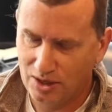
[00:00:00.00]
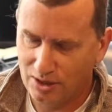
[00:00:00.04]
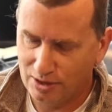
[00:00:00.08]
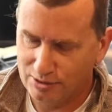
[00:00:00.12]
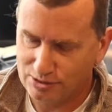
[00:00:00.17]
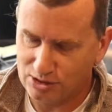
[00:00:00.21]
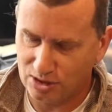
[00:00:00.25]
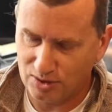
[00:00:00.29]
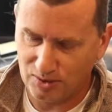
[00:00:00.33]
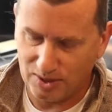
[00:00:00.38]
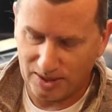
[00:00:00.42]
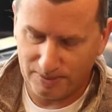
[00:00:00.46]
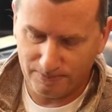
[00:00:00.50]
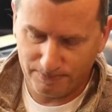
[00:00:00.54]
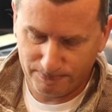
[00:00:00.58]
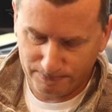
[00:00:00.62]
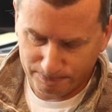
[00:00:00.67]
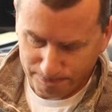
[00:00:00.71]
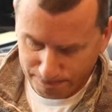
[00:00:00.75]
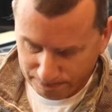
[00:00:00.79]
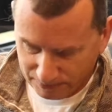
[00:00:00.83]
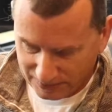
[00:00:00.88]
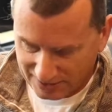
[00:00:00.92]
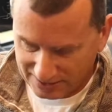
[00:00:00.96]
So anyway,
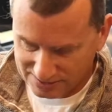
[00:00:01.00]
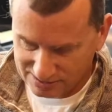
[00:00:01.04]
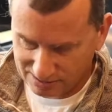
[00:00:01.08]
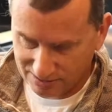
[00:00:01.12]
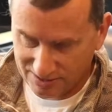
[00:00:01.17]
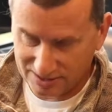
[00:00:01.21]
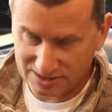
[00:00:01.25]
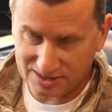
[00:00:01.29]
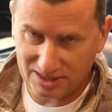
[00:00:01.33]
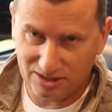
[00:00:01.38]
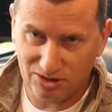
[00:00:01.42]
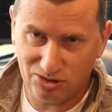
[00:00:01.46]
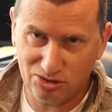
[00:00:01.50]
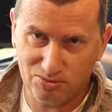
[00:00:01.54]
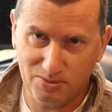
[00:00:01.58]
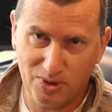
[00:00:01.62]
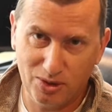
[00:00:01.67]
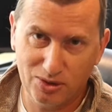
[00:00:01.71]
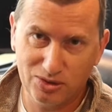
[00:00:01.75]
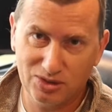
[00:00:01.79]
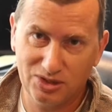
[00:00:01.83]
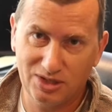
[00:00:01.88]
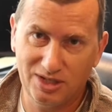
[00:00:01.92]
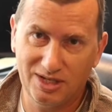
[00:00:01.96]
that's the lens I use
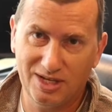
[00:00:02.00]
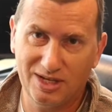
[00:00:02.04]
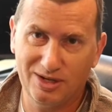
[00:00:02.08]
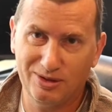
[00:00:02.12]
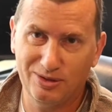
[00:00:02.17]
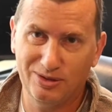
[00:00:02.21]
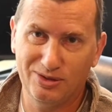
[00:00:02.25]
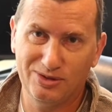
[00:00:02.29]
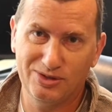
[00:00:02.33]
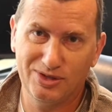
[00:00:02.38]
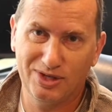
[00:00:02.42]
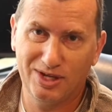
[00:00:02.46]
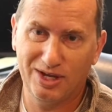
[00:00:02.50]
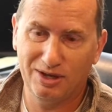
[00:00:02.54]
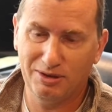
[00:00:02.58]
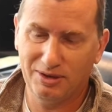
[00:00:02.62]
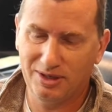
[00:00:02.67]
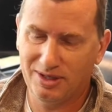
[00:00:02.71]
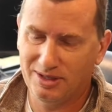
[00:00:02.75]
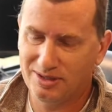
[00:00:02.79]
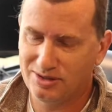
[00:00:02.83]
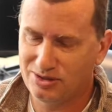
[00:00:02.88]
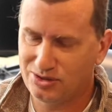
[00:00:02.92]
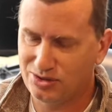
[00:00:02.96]
mostly. I don't use a kit
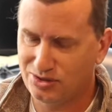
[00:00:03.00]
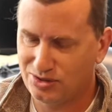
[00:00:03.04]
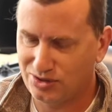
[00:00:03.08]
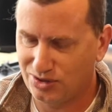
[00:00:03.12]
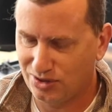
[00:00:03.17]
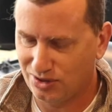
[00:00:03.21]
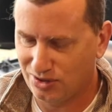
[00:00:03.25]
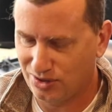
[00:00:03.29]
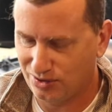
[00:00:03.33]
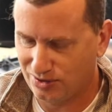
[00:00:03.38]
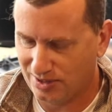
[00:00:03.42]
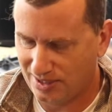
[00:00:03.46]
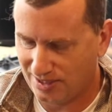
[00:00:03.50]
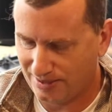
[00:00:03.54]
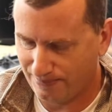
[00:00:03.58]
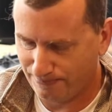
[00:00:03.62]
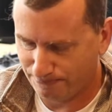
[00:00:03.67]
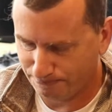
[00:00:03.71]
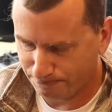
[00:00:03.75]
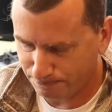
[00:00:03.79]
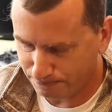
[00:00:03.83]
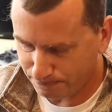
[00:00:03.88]
lens, just so you know that.